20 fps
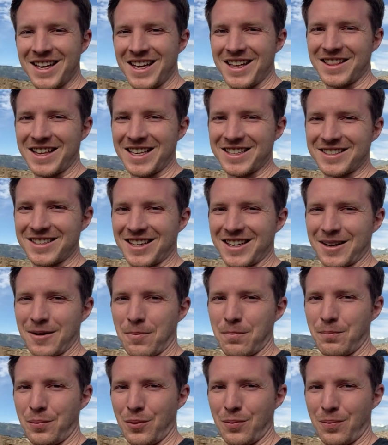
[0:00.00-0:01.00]
that's like
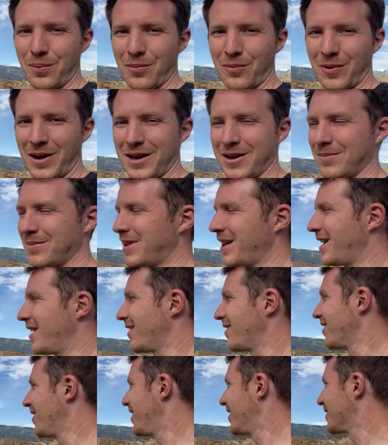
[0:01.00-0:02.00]
boop right up
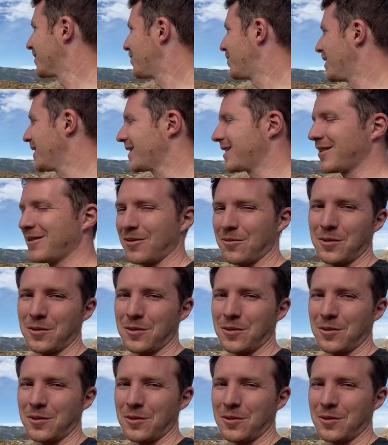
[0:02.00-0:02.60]
there on the bank.